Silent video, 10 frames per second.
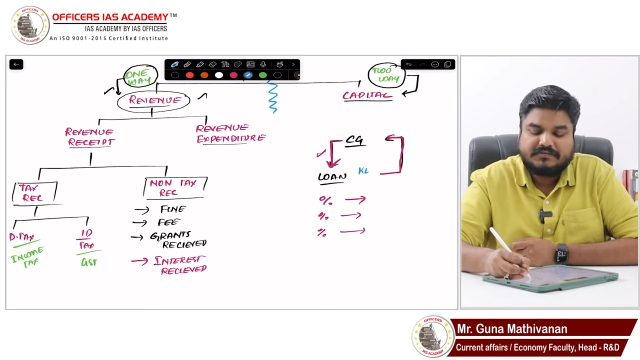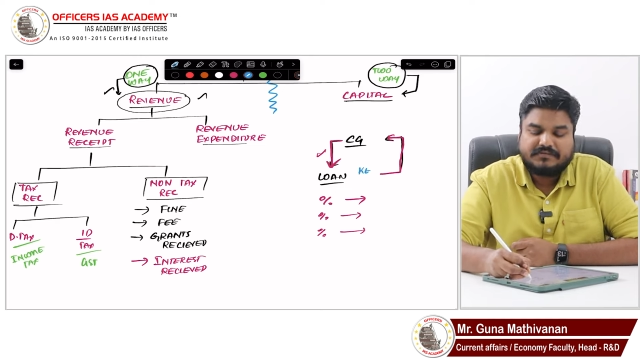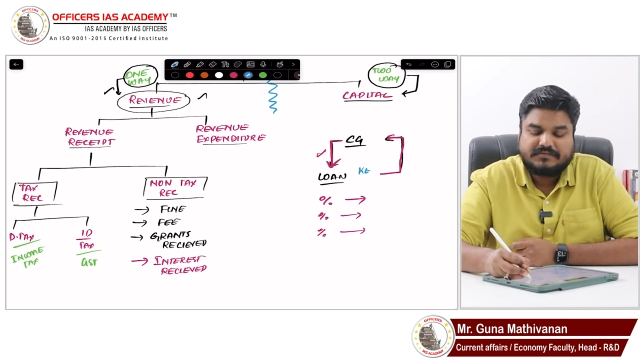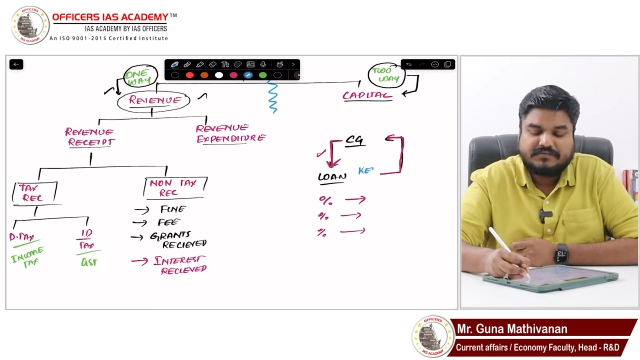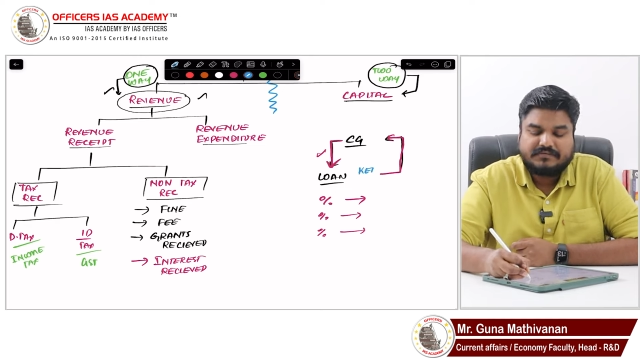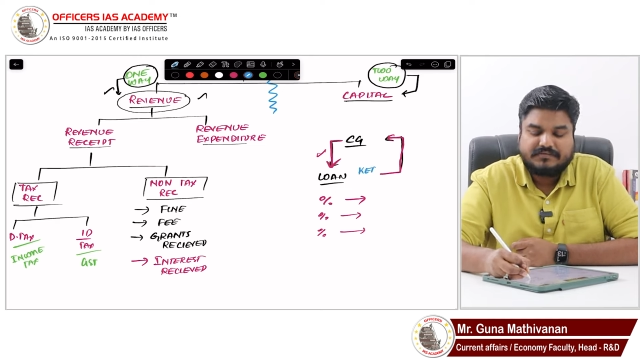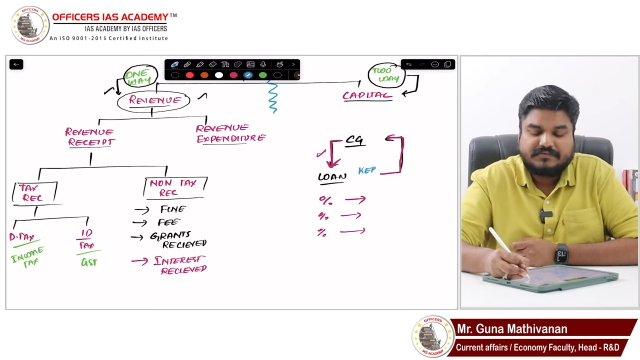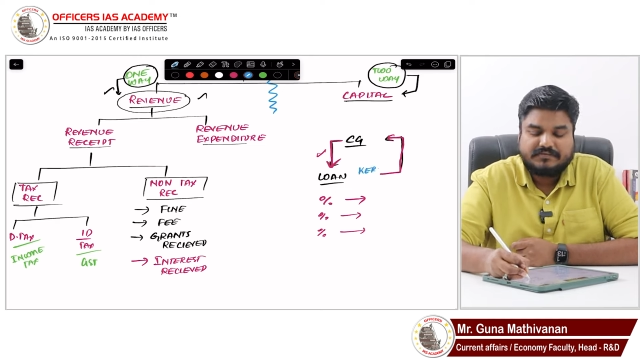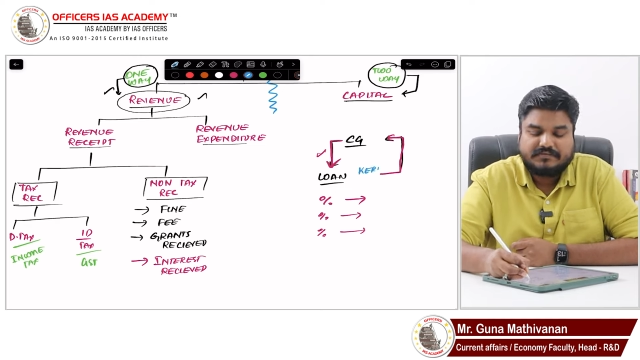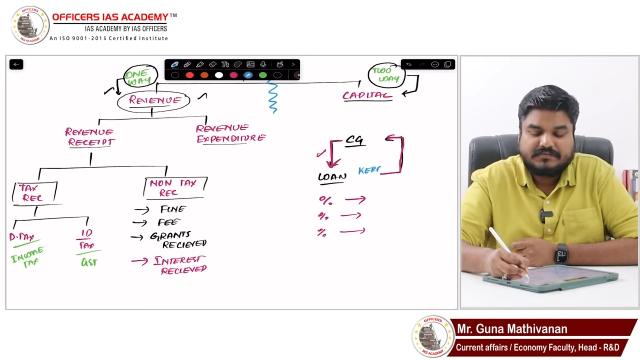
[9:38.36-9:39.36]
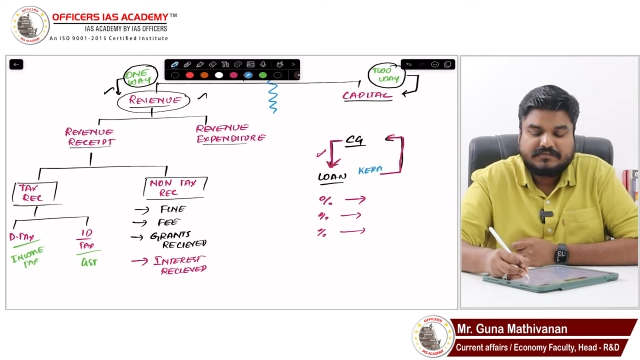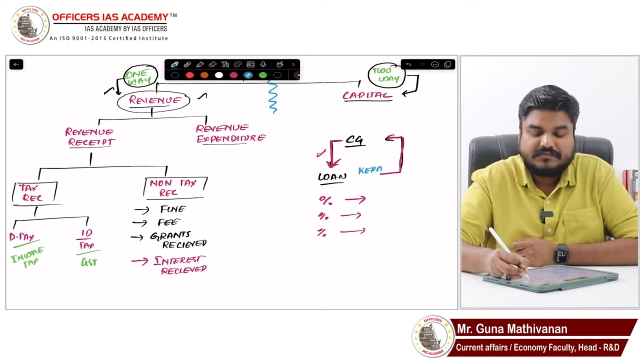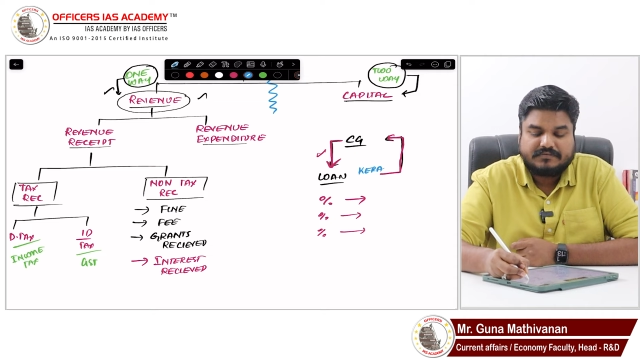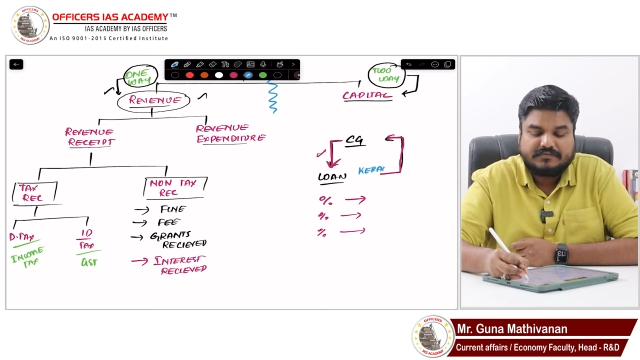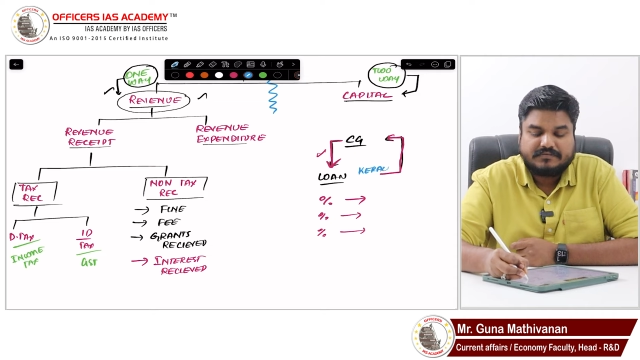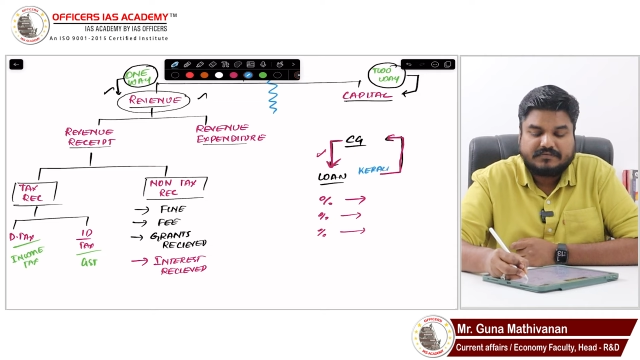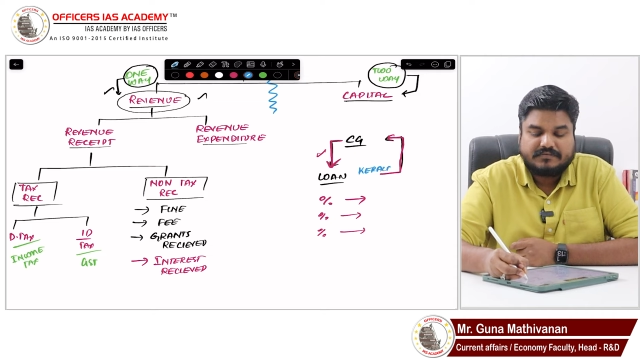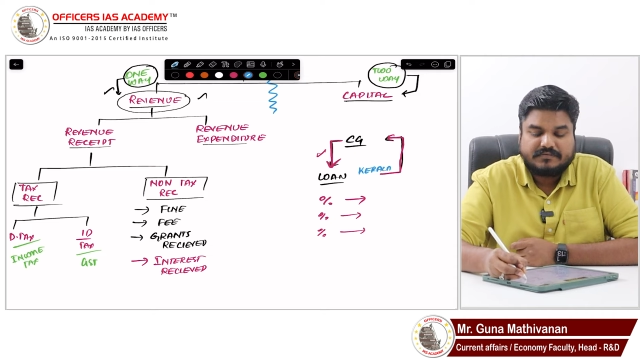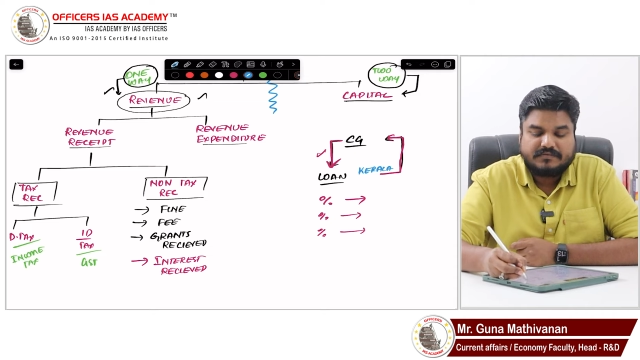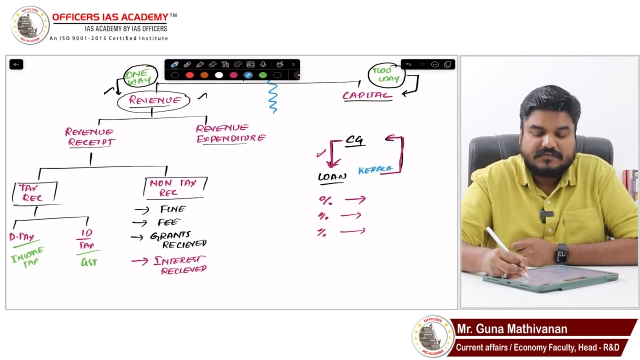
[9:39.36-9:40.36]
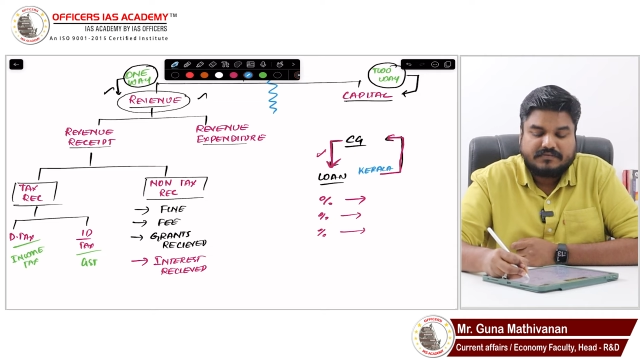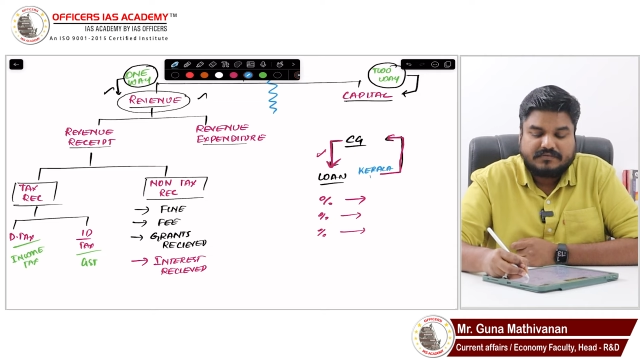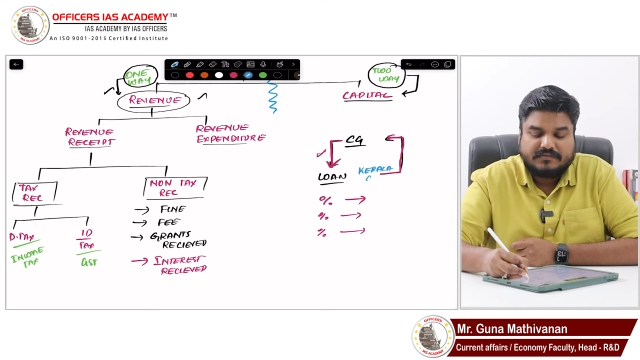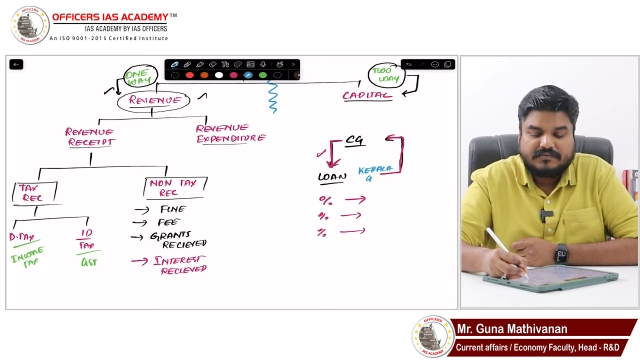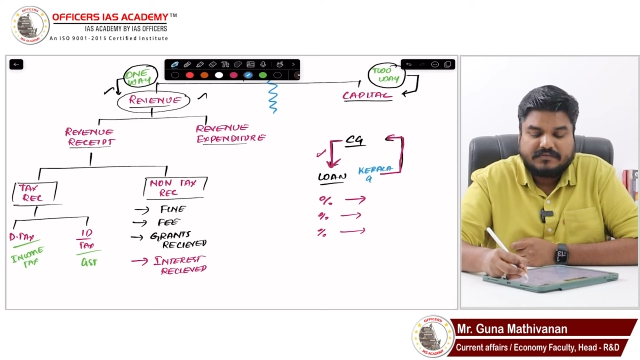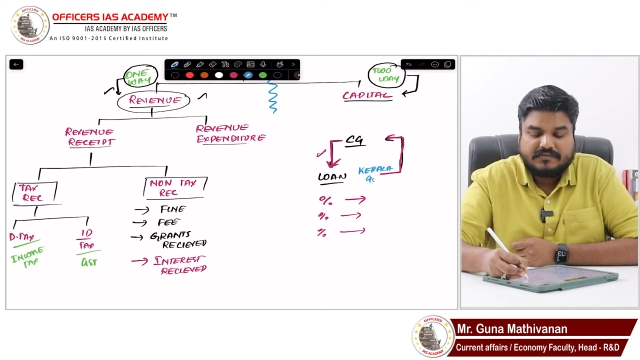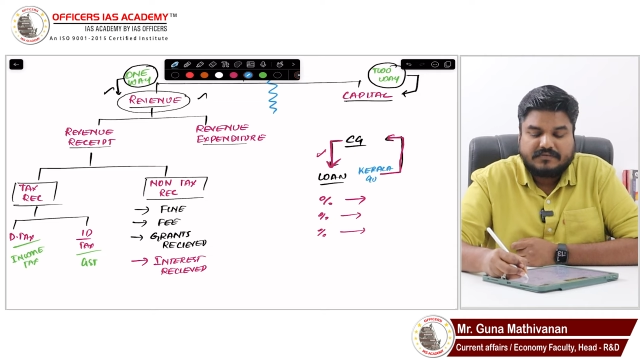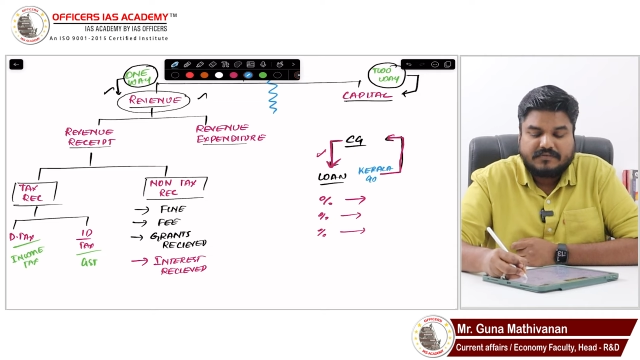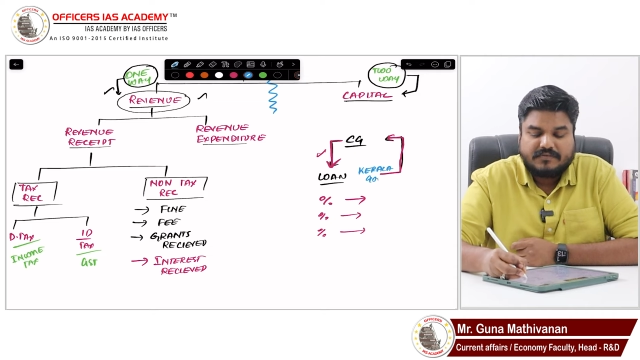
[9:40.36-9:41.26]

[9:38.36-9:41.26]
[no speech]